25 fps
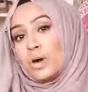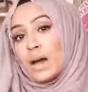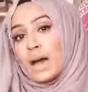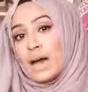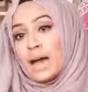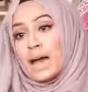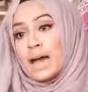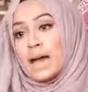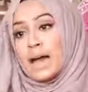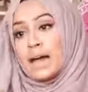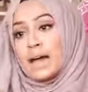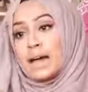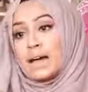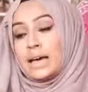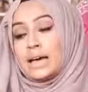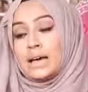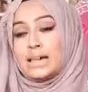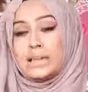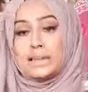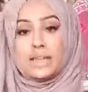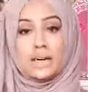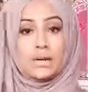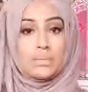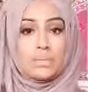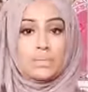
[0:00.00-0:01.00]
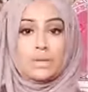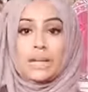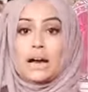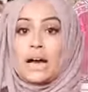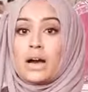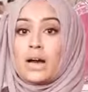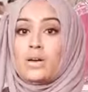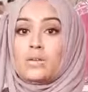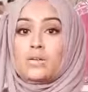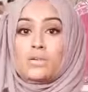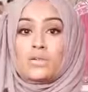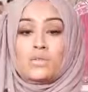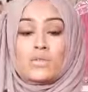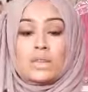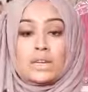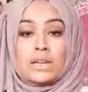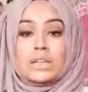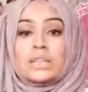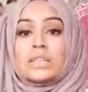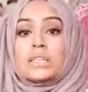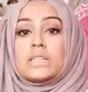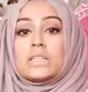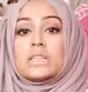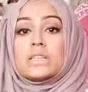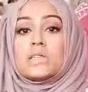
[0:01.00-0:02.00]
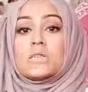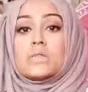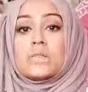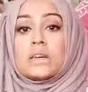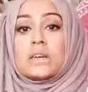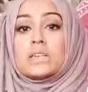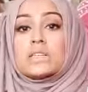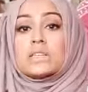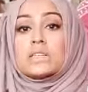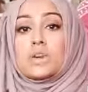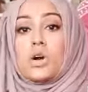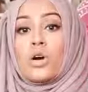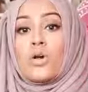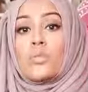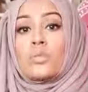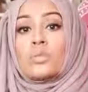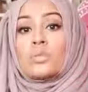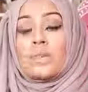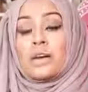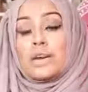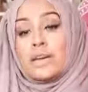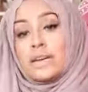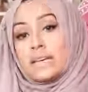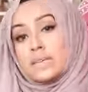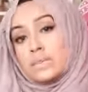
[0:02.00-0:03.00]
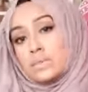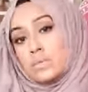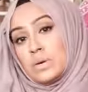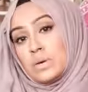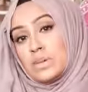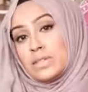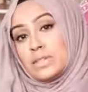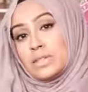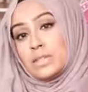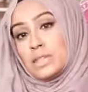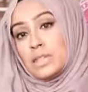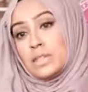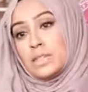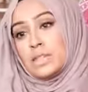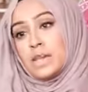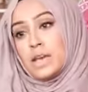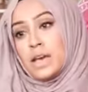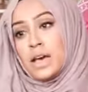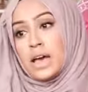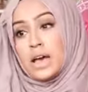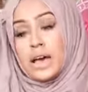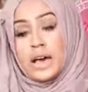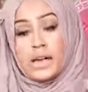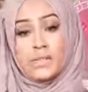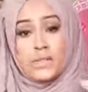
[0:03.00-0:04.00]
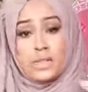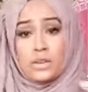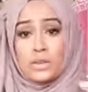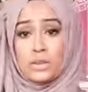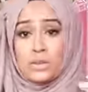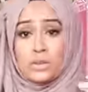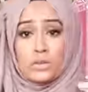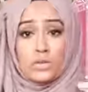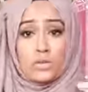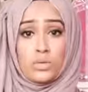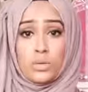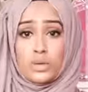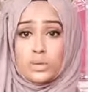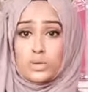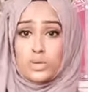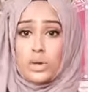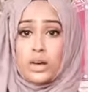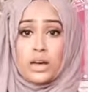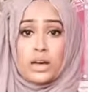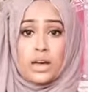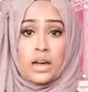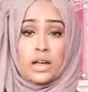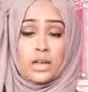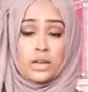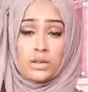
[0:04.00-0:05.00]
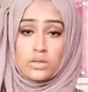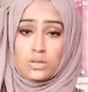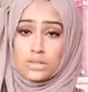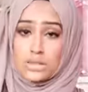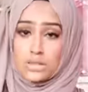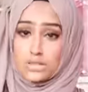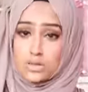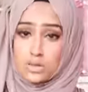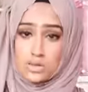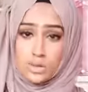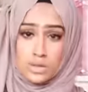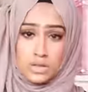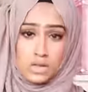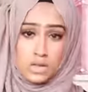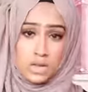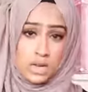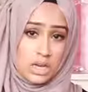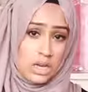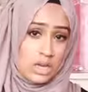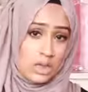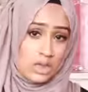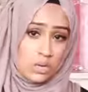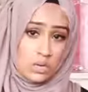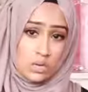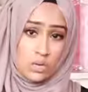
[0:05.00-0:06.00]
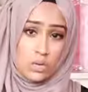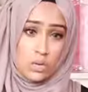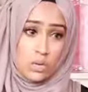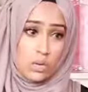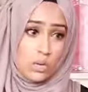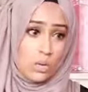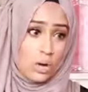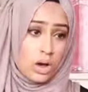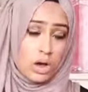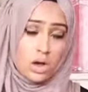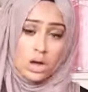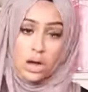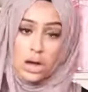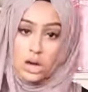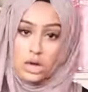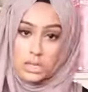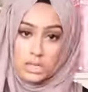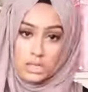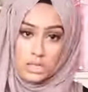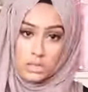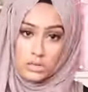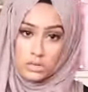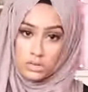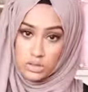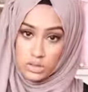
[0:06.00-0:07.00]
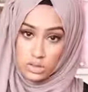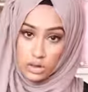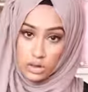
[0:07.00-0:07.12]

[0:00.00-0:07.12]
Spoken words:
wear that blouse or that t-shirt or that top that is waist length, and then you can always wear a long sleeve top underneath or a cardi on